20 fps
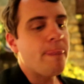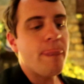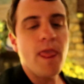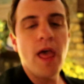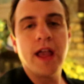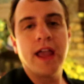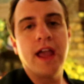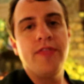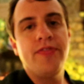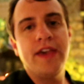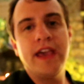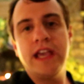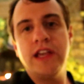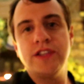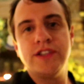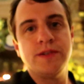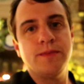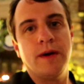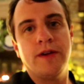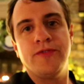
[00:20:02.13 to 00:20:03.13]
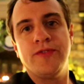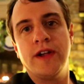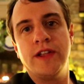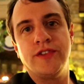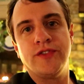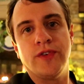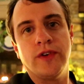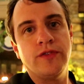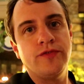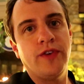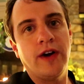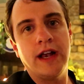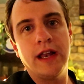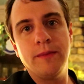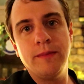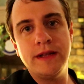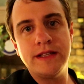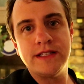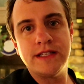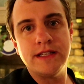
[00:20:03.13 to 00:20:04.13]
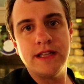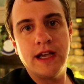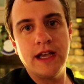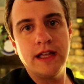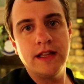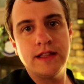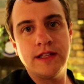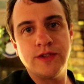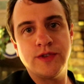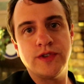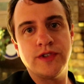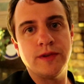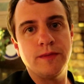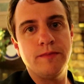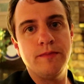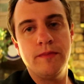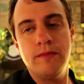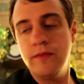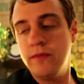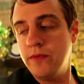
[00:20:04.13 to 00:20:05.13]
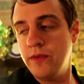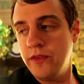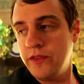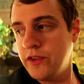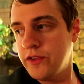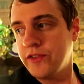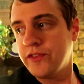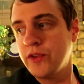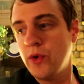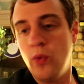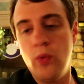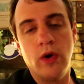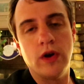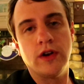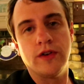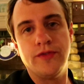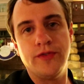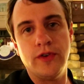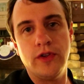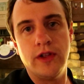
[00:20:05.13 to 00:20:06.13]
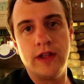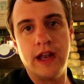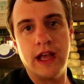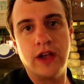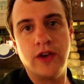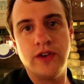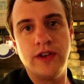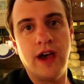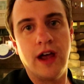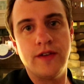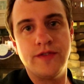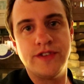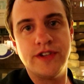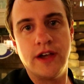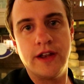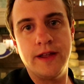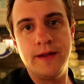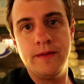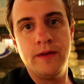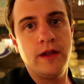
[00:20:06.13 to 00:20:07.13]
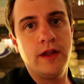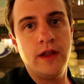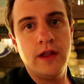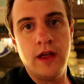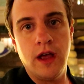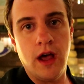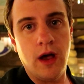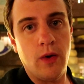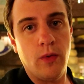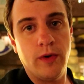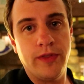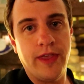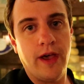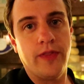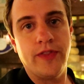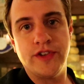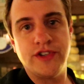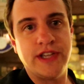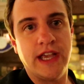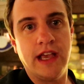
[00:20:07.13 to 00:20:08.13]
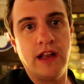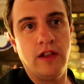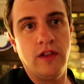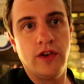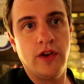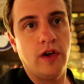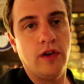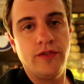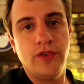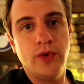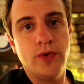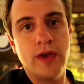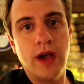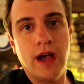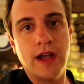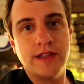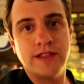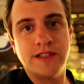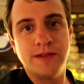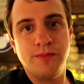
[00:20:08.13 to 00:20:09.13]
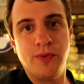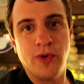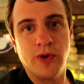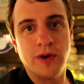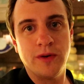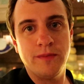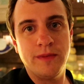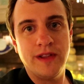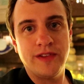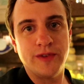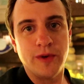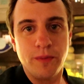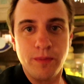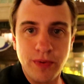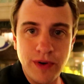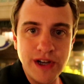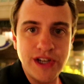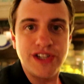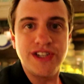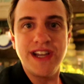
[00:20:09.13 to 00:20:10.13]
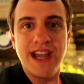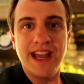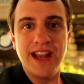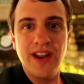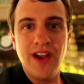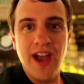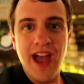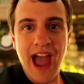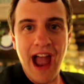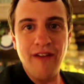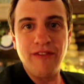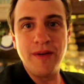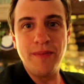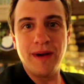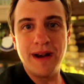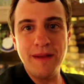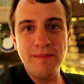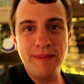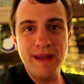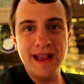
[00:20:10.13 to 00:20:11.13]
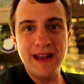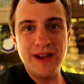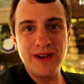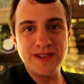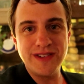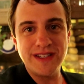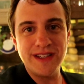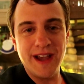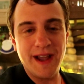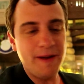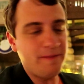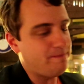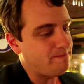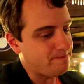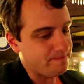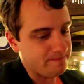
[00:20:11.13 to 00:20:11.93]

Again, thank you to my friends for inviting me tonight. This was just so wonderful, and I could not have done it without the channel and all of you guys supporting me. So appreciate everybody being here tonight.